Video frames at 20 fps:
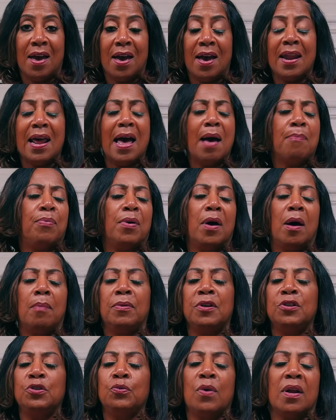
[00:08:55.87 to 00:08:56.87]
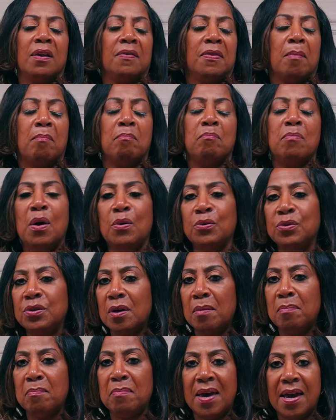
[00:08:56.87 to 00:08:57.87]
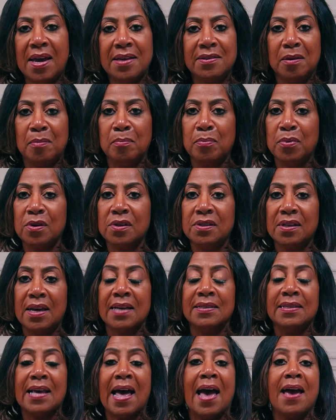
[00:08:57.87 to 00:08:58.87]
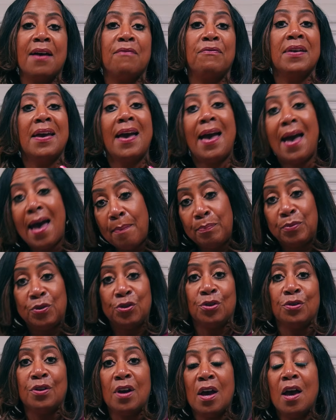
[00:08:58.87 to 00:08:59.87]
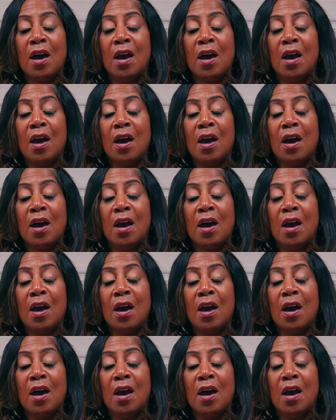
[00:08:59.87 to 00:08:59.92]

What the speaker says: And I published one of the most amazing books as I have captured